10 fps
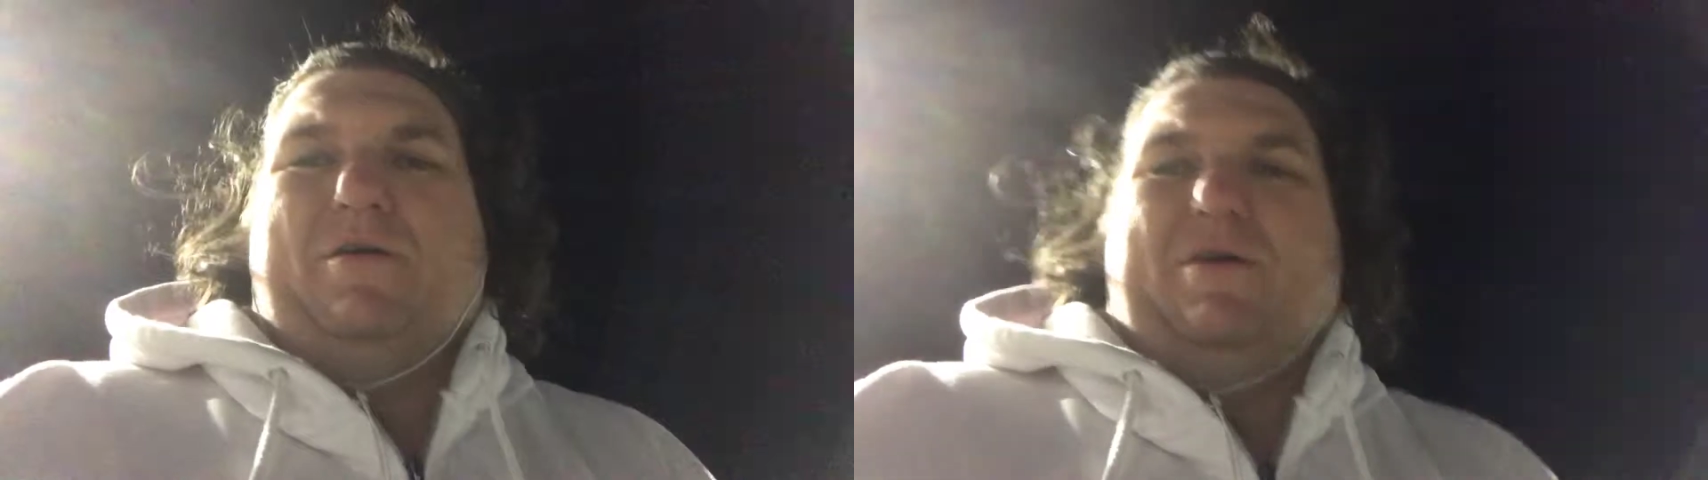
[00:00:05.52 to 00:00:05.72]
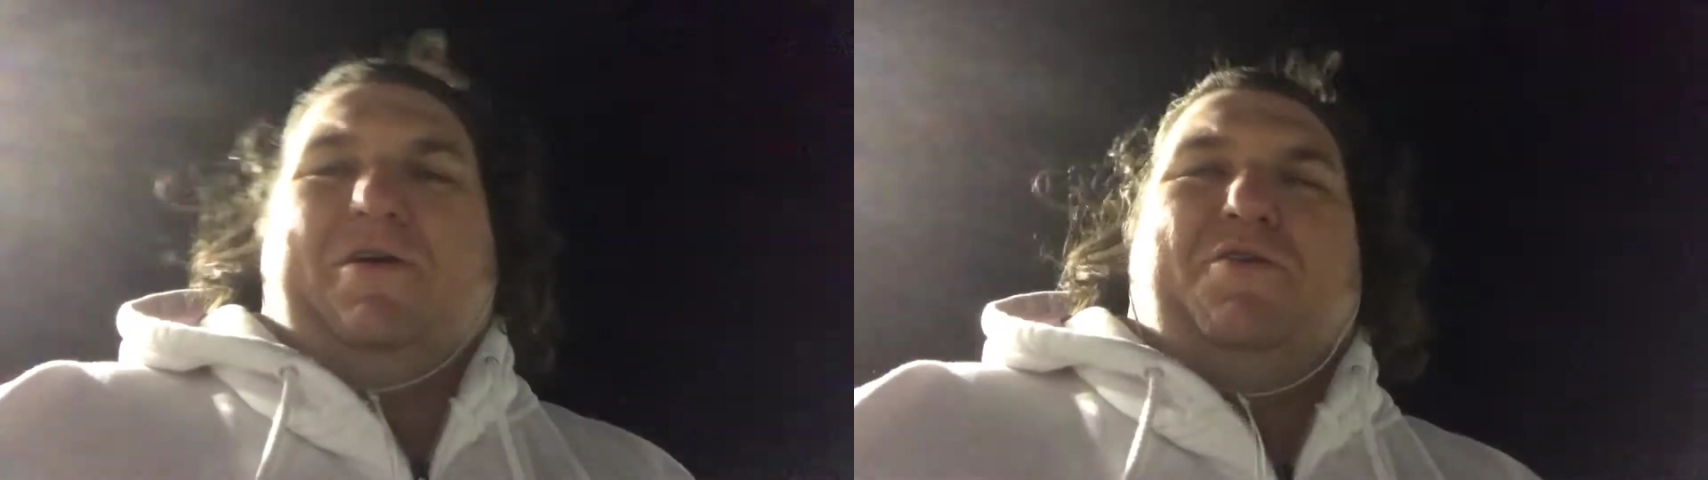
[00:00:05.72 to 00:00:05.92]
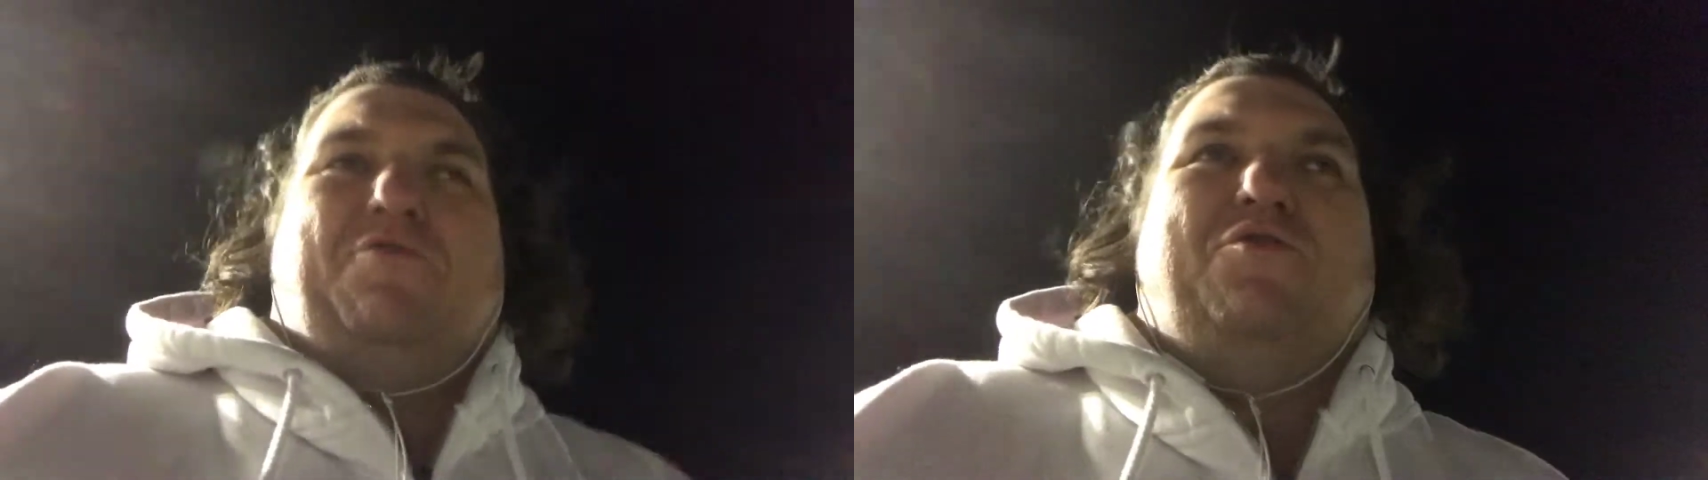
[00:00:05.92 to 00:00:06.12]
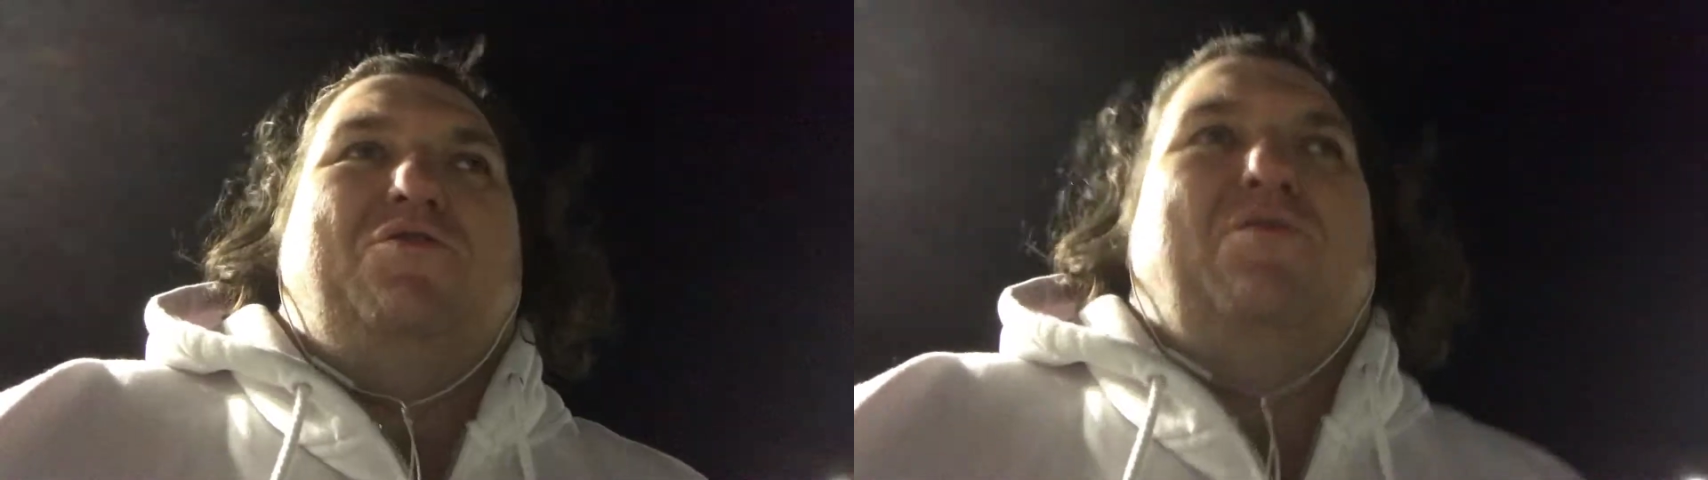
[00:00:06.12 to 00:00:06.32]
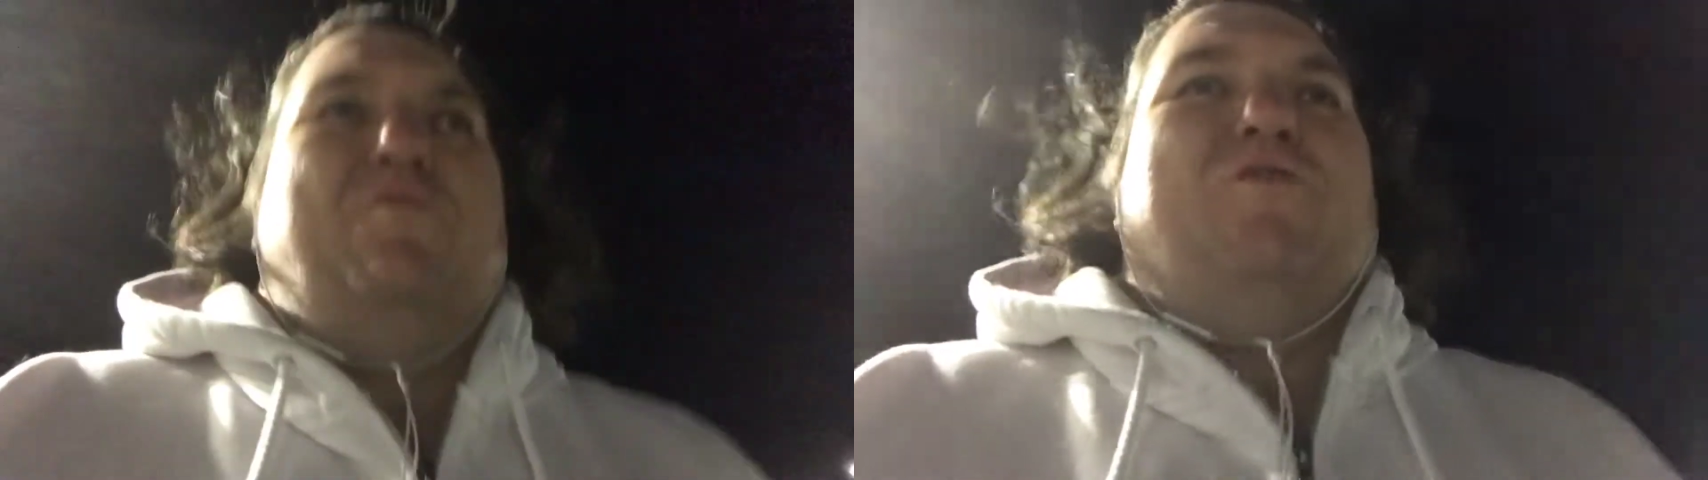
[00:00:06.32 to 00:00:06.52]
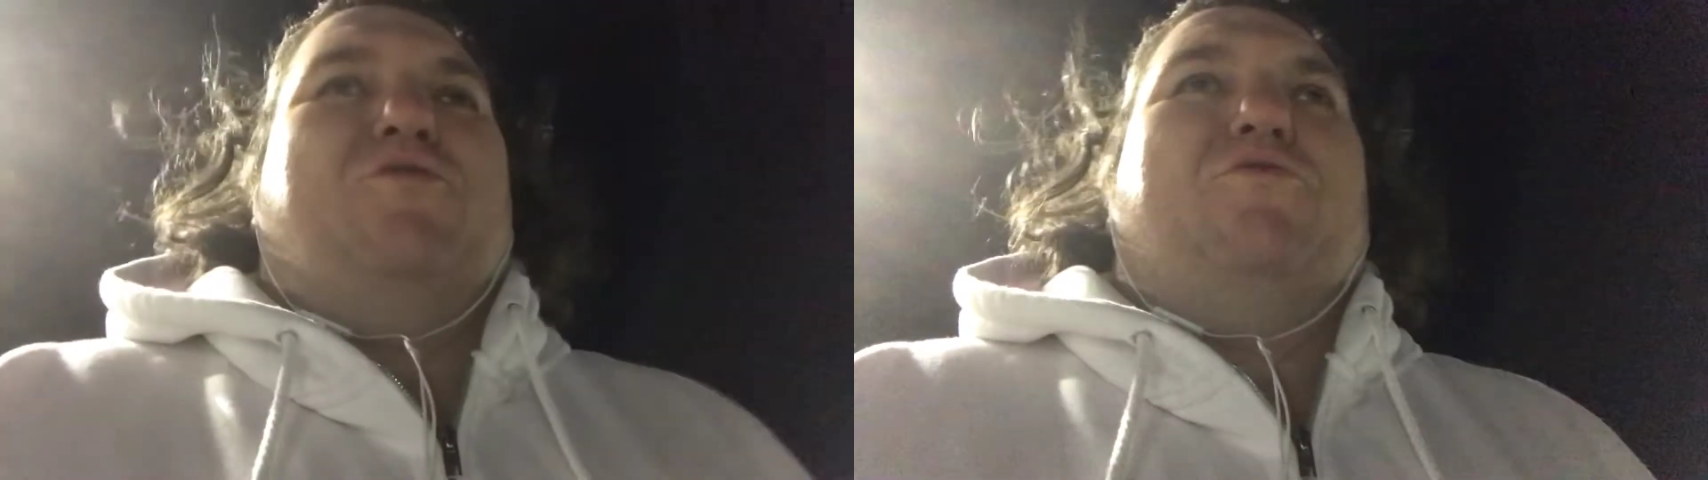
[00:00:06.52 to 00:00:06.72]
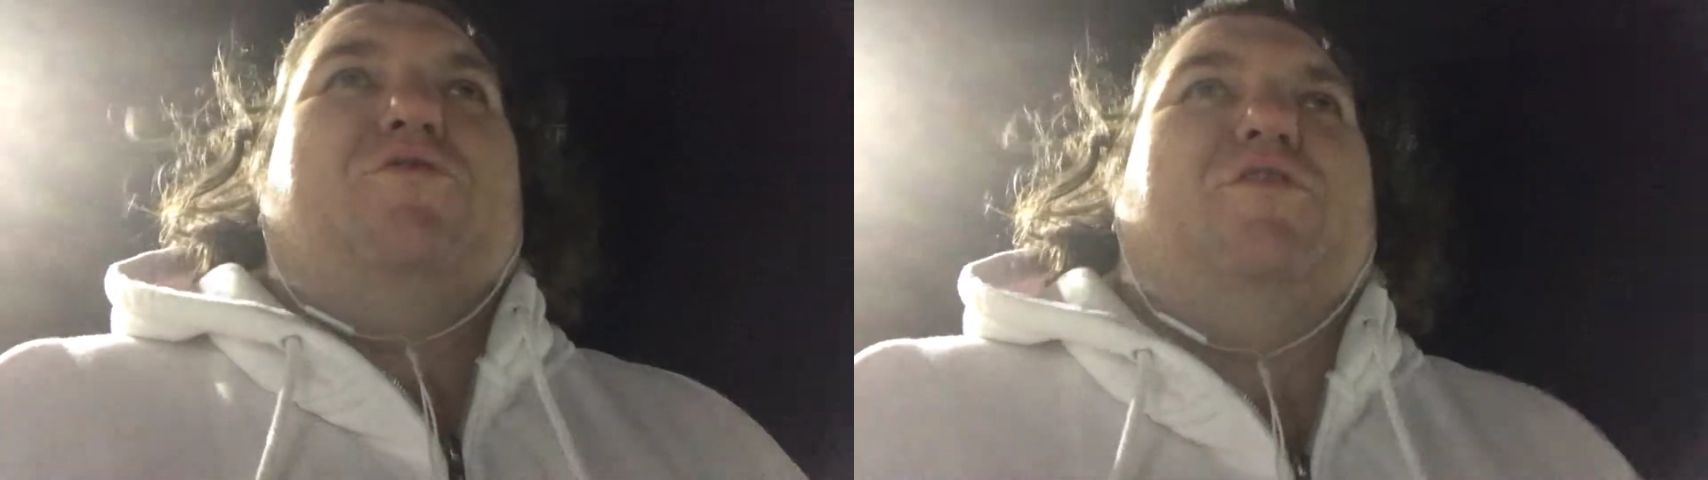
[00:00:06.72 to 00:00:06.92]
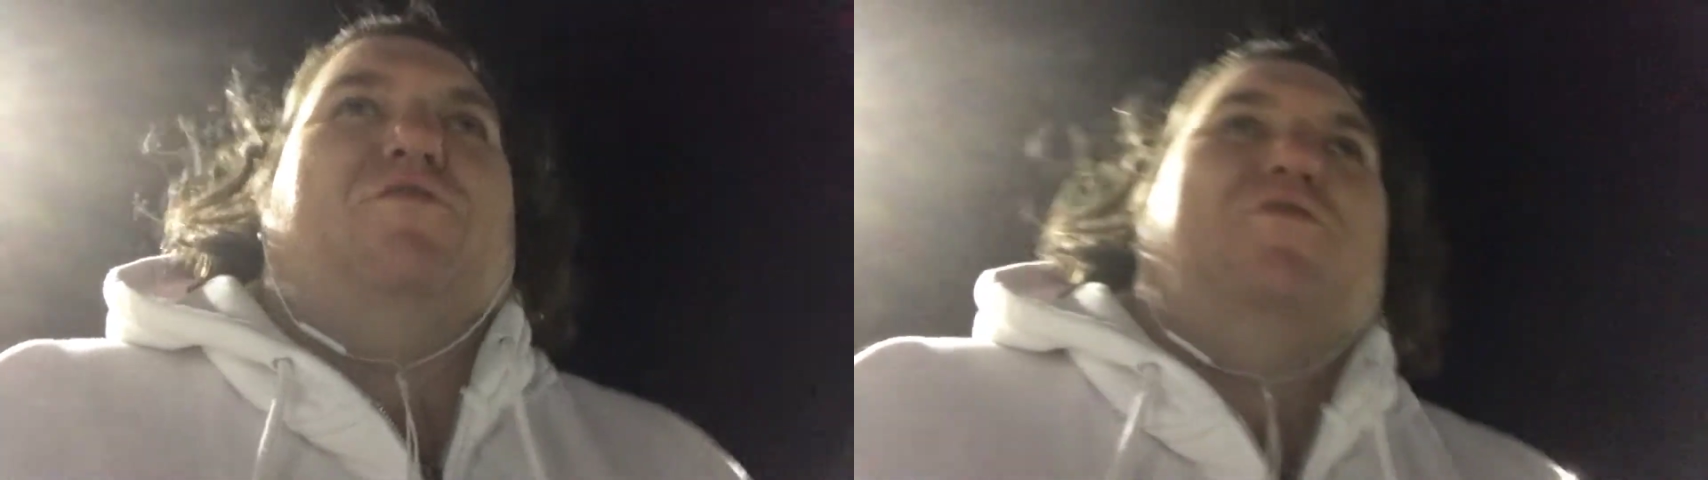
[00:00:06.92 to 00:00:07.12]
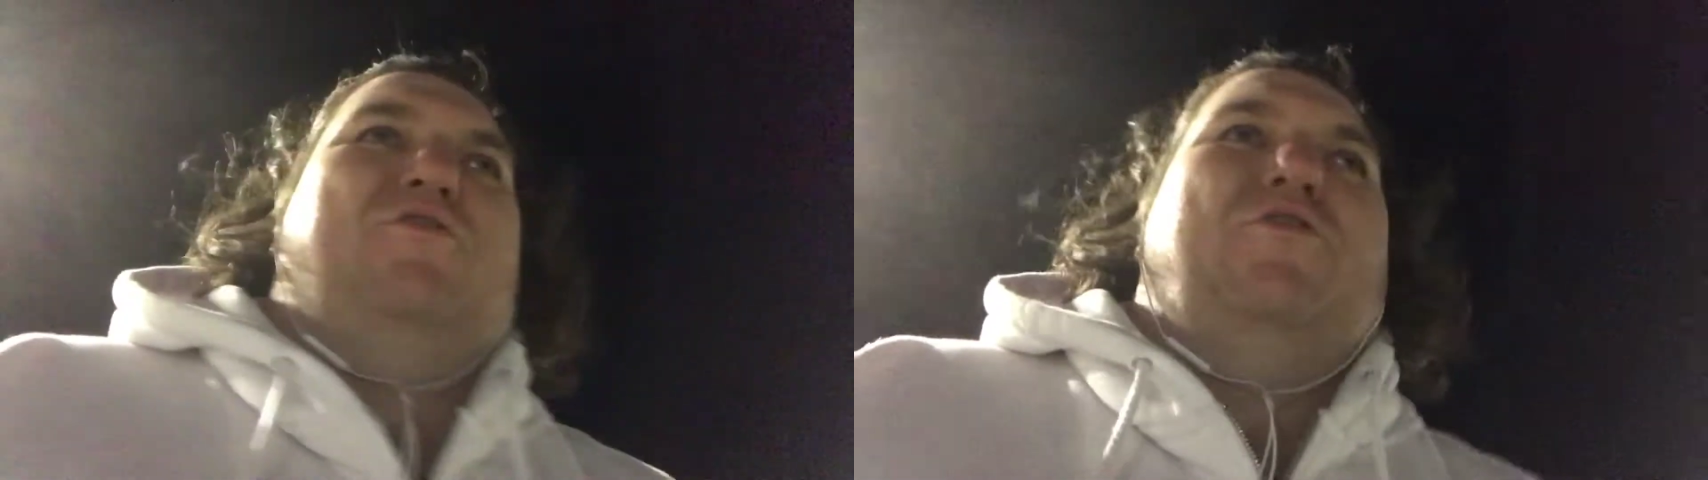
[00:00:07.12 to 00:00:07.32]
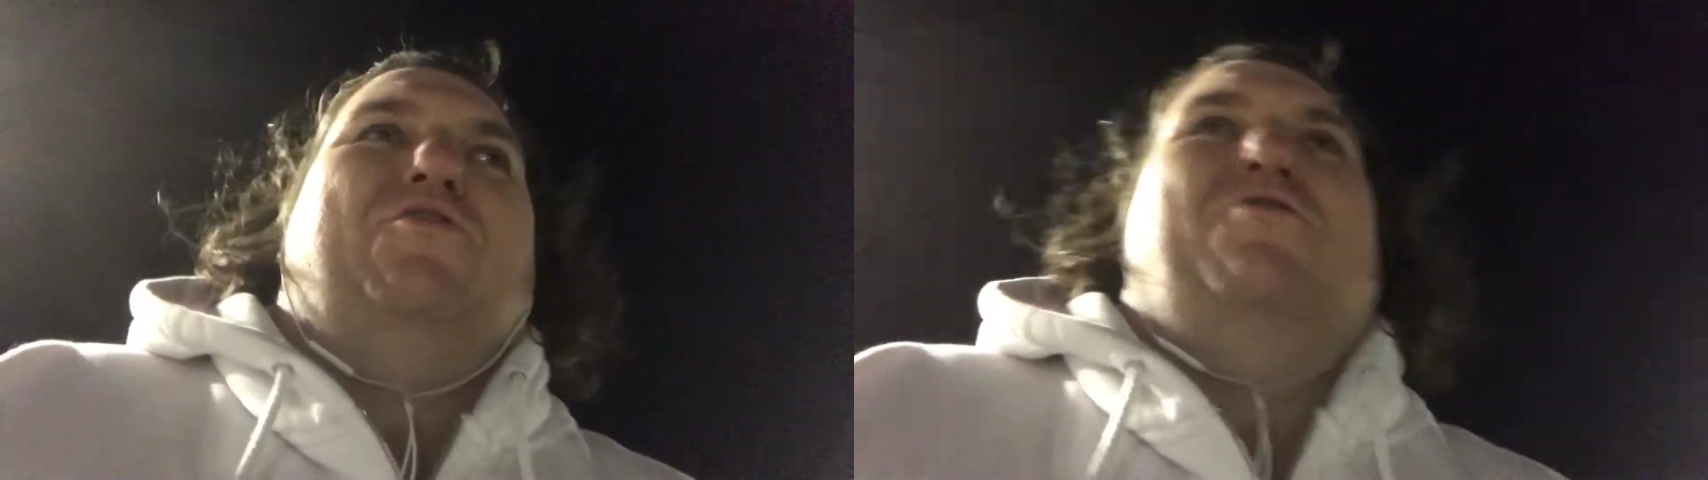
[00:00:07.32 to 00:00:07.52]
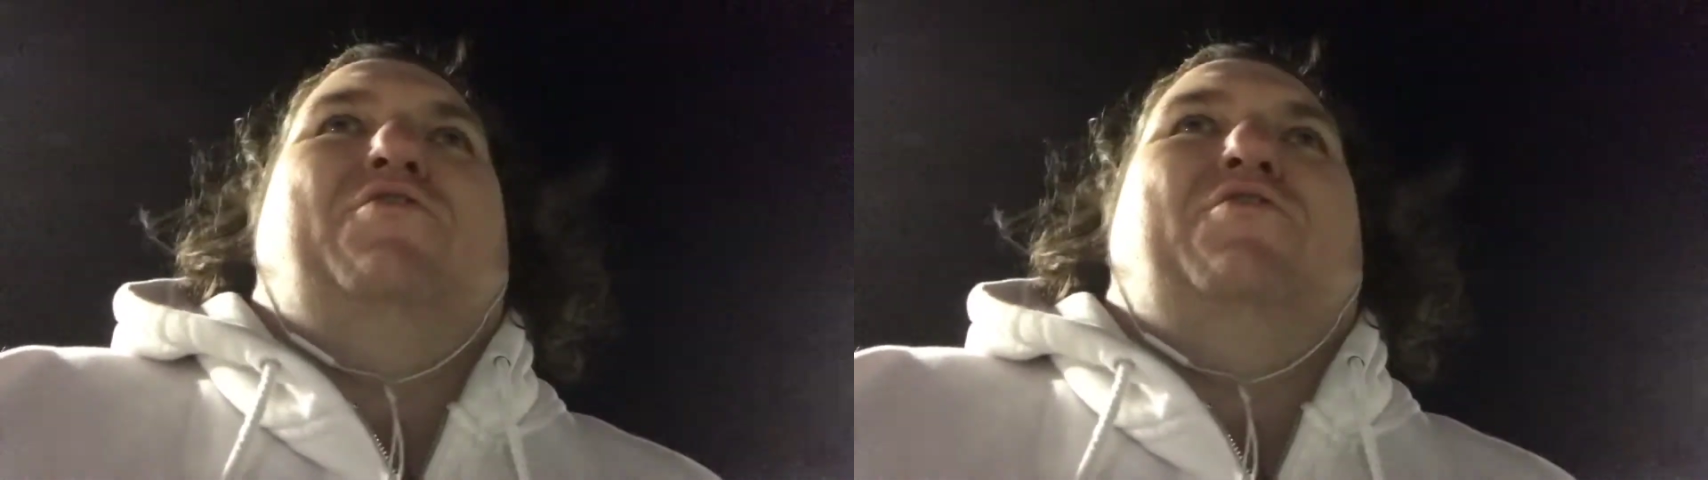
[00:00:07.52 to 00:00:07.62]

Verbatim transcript: How you doing, YouTube viewer? Thanks for viewing this